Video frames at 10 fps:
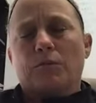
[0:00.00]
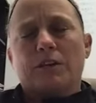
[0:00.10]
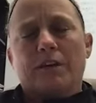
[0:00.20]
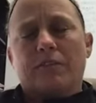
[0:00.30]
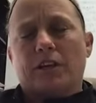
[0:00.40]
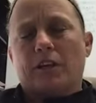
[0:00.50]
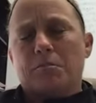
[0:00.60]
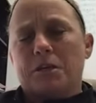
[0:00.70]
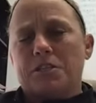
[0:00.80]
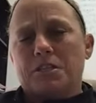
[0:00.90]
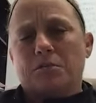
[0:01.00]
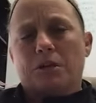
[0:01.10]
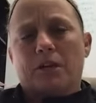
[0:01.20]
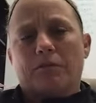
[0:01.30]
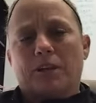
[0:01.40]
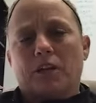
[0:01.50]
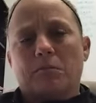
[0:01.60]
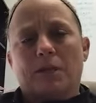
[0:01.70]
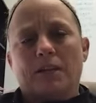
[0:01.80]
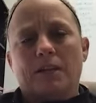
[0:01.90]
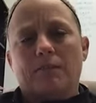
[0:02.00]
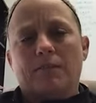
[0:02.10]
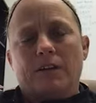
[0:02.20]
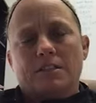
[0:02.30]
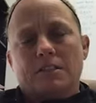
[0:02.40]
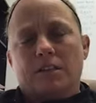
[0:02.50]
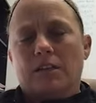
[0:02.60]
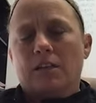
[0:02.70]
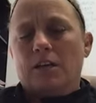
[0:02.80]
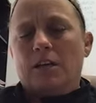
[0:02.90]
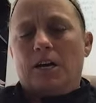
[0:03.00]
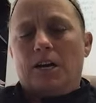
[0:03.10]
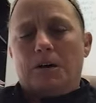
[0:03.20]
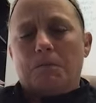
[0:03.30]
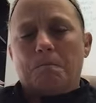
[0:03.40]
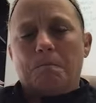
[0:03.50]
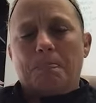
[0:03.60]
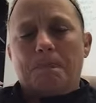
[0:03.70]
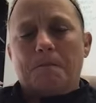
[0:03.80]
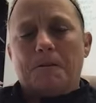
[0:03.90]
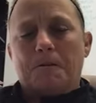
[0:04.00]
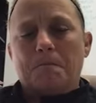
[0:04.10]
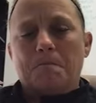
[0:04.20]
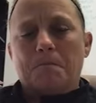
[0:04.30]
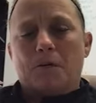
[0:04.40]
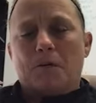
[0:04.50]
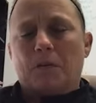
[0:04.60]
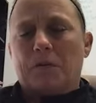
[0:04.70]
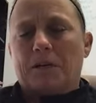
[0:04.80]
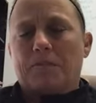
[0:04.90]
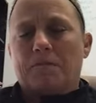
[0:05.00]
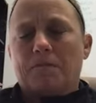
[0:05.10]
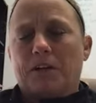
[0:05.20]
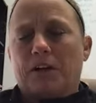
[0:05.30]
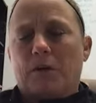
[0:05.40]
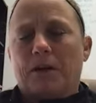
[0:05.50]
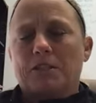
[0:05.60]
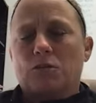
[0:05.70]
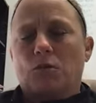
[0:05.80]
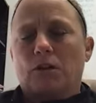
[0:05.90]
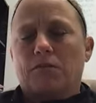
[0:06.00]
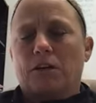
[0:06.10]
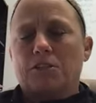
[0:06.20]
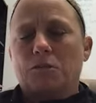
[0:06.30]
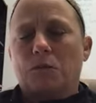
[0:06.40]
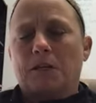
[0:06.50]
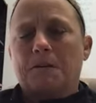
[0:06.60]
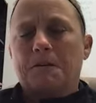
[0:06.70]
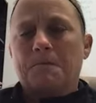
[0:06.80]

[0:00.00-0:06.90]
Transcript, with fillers: We're definitely going to pitch it. We're definitely going to play defense, and you know, hopefully we can figure out a way to score enough runs to win.